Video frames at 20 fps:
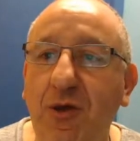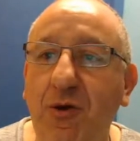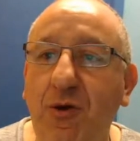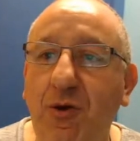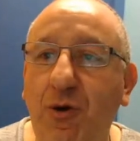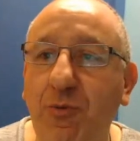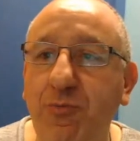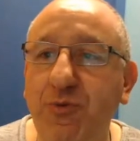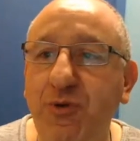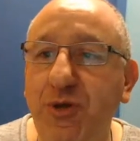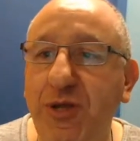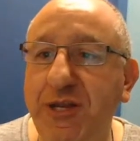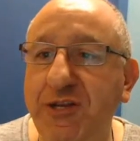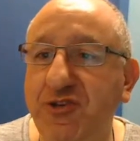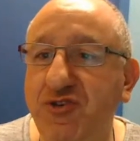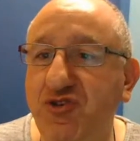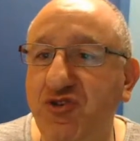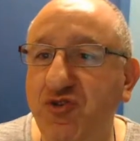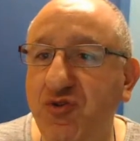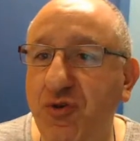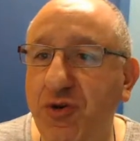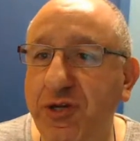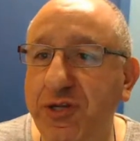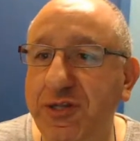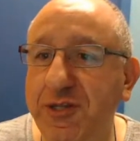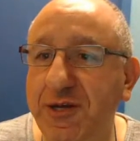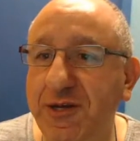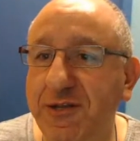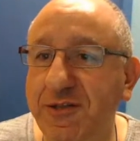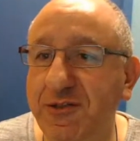Hope you
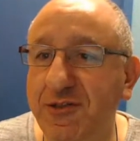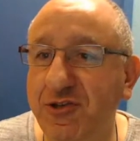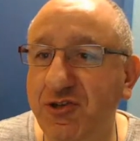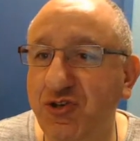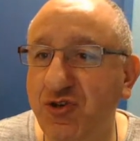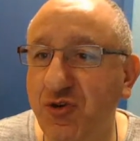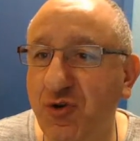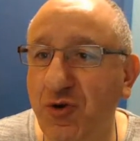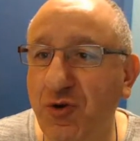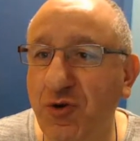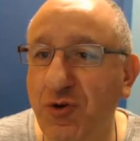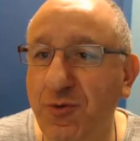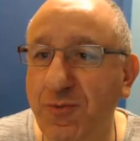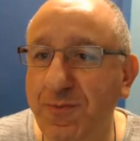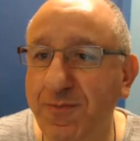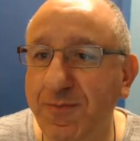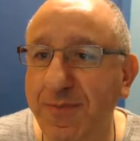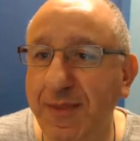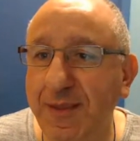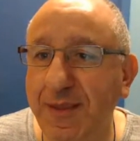enjoyed the show.